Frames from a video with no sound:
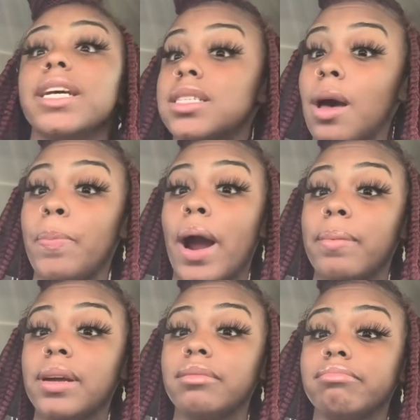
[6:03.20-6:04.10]
But it's an
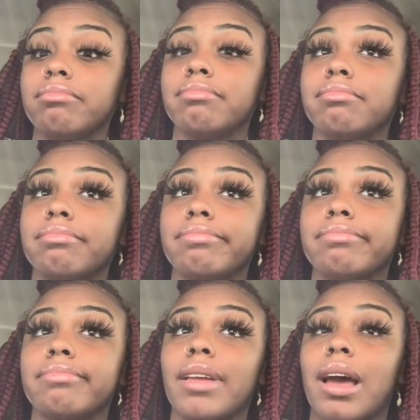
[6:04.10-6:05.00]
apartment
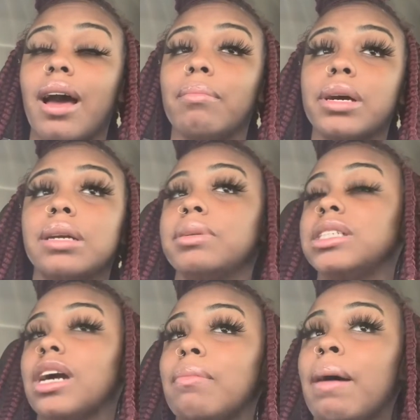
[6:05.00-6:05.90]
I'm going to
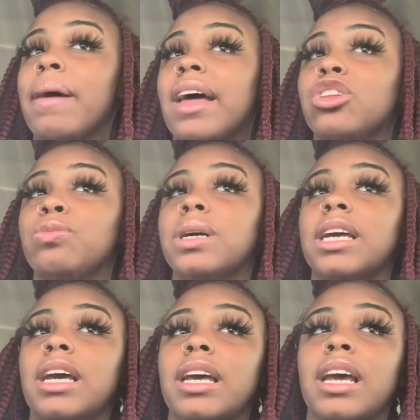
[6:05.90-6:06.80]
be sharing my bathroom
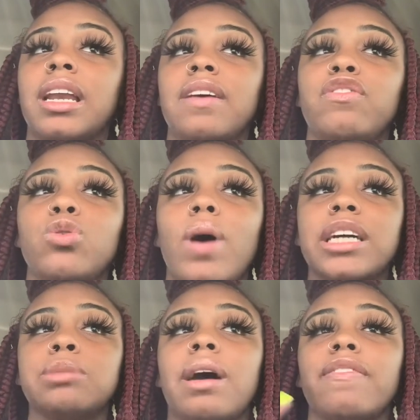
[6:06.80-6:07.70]
again. And if you
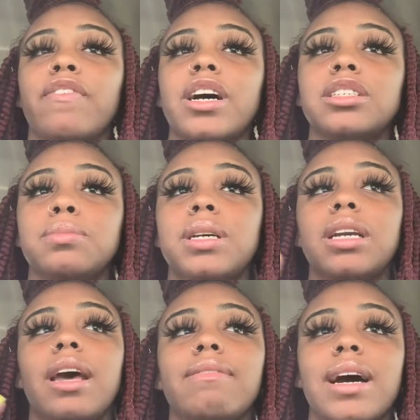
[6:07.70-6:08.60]
watch my
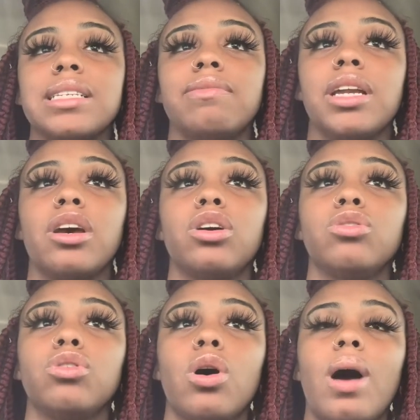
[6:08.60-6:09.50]
freshman advice video,
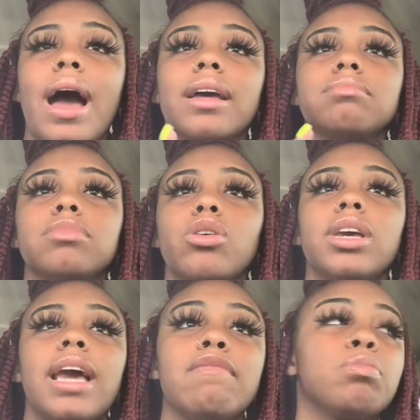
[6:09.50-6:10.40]
you know I
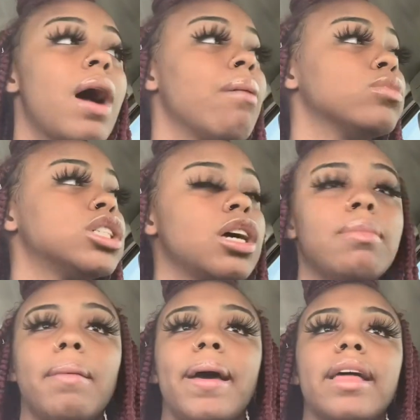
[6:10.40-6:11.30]
low-key have a problem with
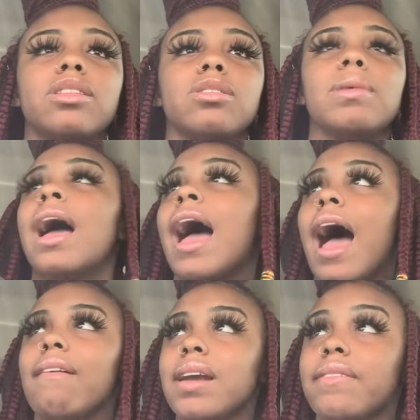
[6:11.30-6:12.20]
sharing my
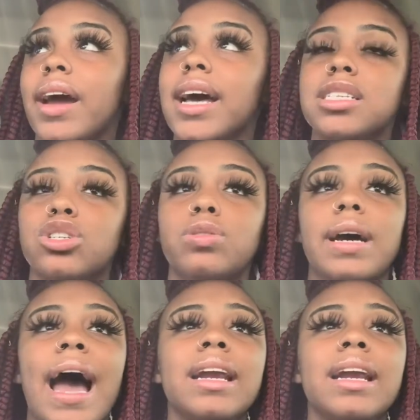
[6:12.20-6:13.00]
bathroom. I've never had to do it.